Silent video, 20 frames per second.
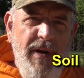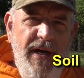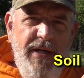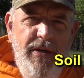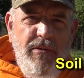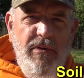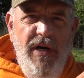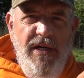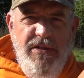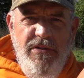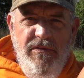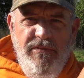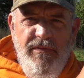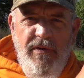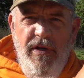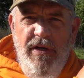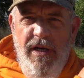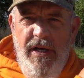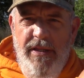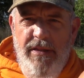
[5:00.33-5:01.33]
mycorrhizal
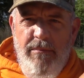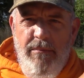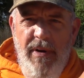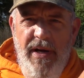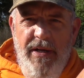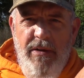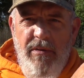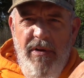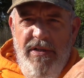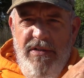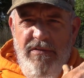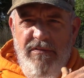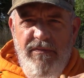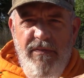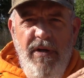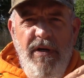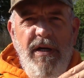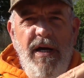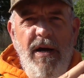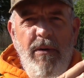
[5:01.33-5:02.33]
fungi, the mycorrhizal
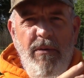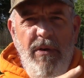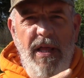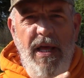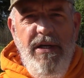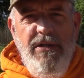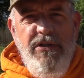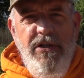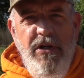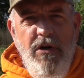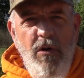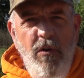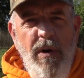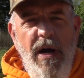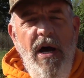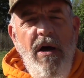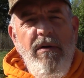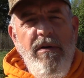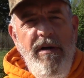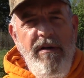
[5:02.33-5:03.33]
fungi will actually go
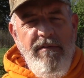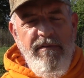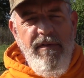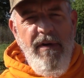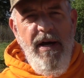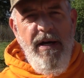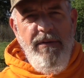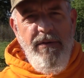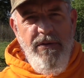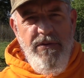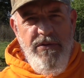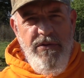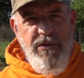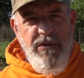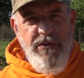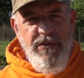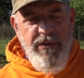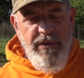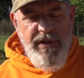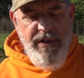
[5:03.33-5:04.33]
out and find those
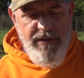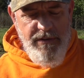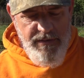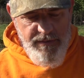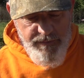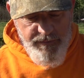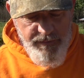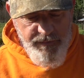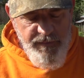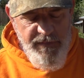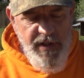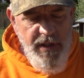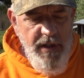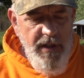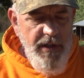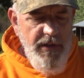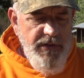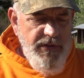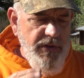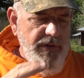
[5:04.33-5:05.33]
nutrients.
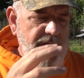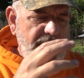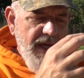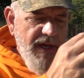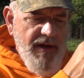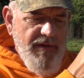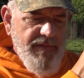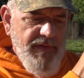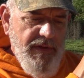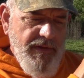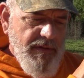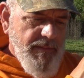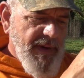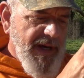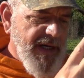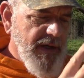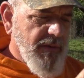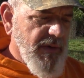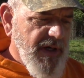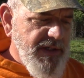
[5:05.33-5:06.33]
So you have the
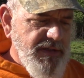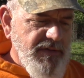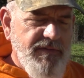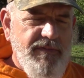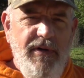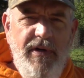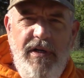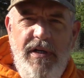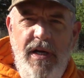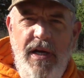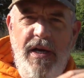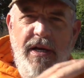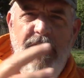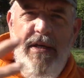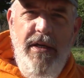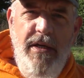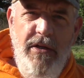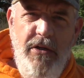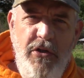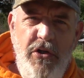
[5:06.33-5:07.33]
mycorrhizal fungi,
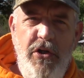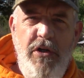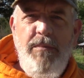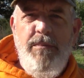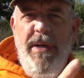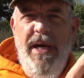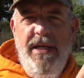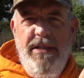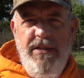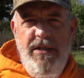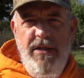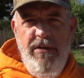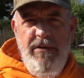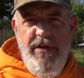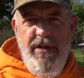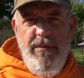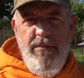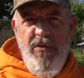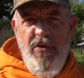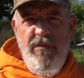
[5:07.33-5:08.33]
good
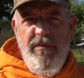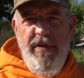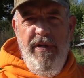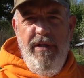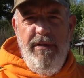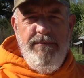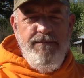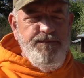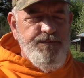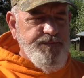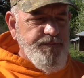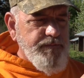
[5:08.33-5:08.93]
bacteria move in,